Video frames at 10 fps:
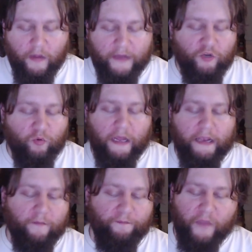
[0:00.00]
I do
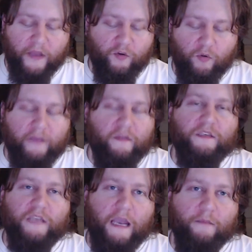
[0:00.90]
like
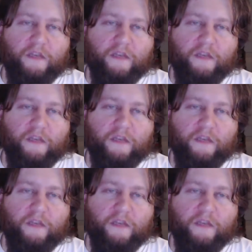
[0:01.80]
these games.